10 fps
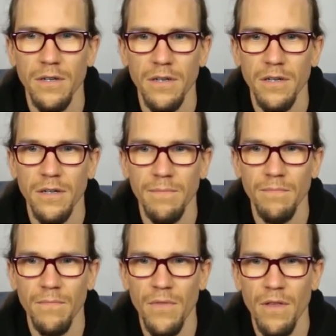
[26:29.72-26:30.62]

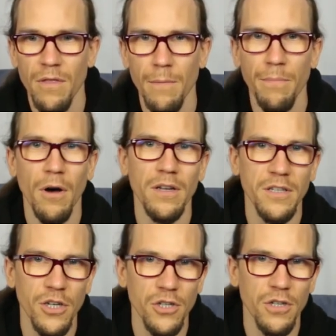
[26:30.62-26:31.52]
the
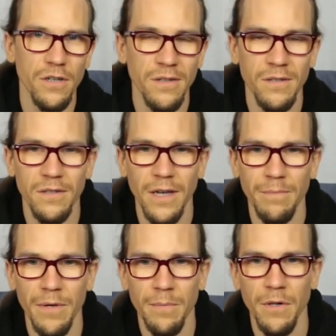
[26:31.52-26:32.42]
politicians
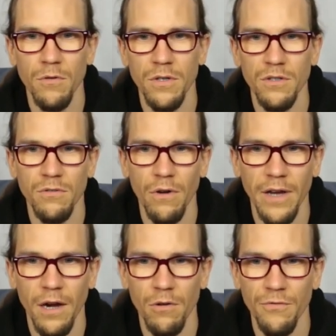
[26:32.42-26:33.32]
and people who
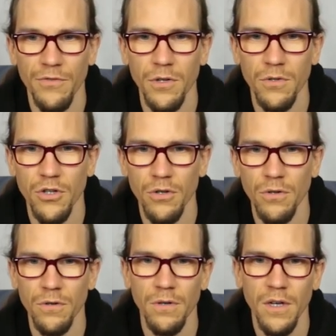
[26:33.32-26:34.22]
destroy our
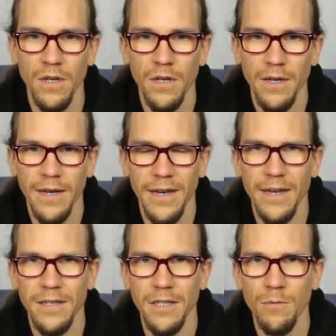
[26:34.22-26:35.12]
future.
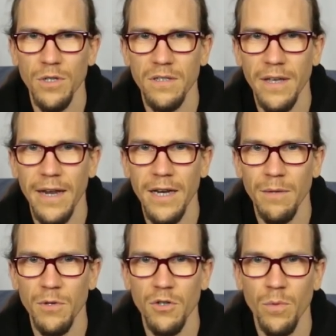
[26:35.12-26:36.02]
And he was
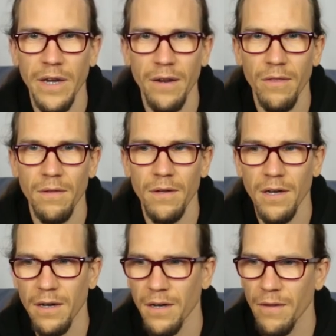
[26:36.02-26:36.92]
standing between
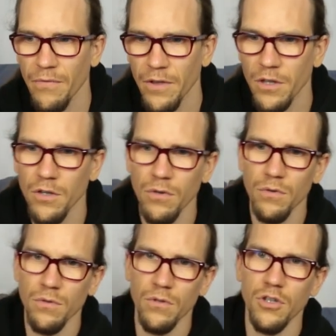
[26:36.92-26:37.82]
the
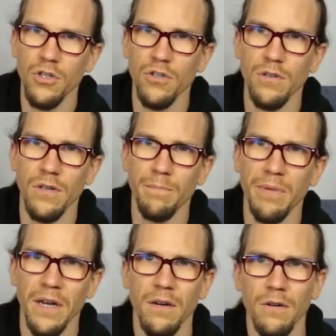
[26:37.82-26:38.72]
huge
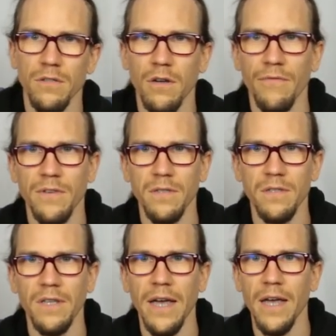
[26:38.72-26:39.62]
pillars of the
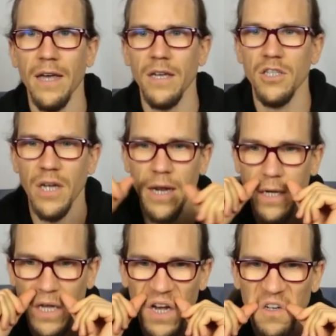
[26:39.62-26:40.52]
stage,
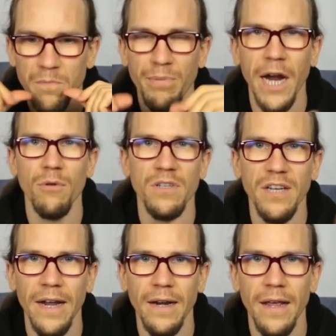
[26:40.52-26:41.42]
and he had
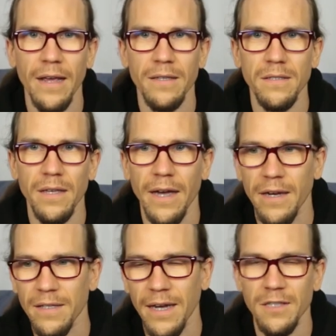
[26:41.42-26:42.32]
pyrotechnics
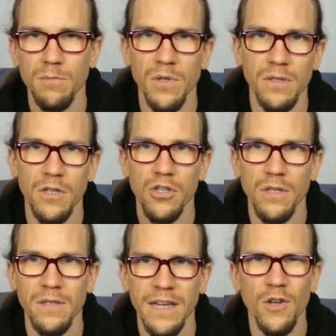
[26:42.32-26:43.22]
and guest
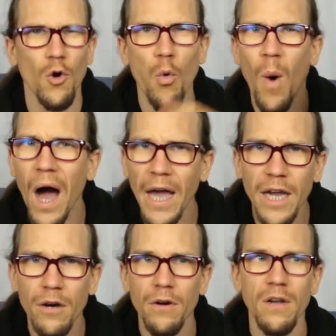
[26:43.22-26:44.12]
musicians and a
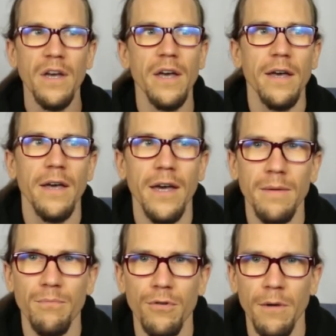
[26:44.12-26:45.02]
choir,
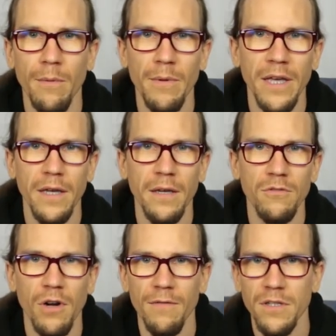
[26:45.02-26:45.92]
and probably
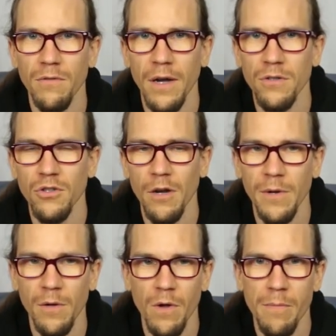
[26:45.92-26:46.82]
travels around
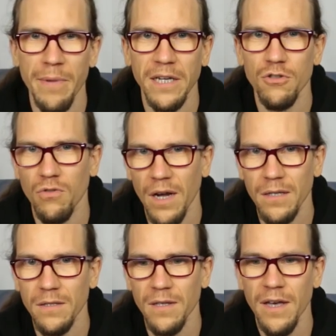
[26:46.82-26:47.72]
Germany with big
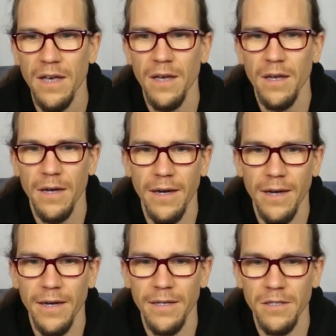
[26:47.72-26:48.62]
trucks.
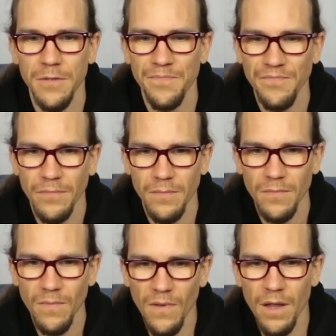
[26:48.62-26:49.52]
And
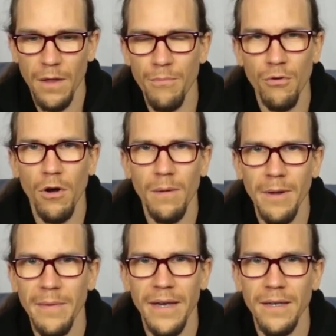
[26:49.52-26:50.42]
the
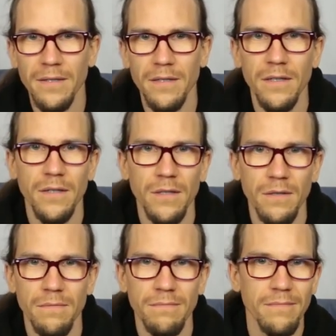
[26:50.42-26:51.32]
problem is,
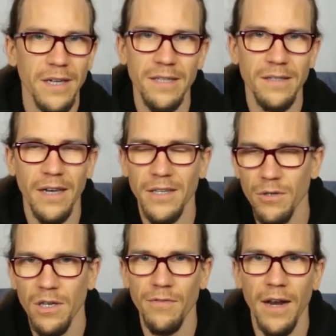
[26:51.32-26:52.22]
as I said,
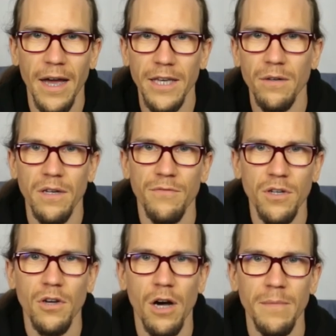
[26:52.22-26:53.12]
you give a like, you leave a
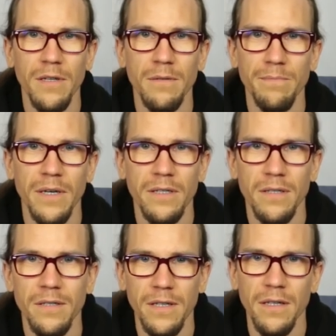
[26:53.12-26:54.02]
comment, but
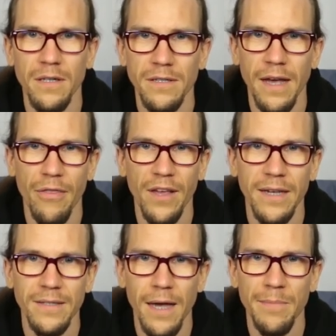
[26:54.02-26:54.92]
still nothing
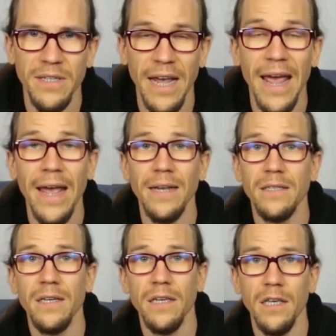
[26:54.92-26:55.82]
has happened.
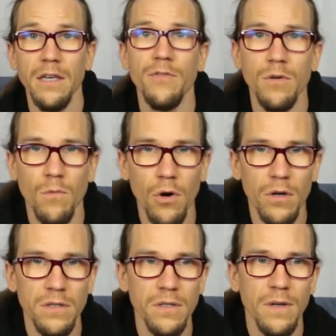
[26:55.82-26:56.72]
And even
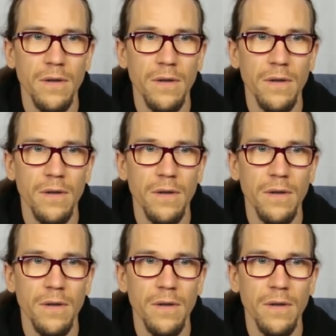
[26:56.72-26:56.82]
worse,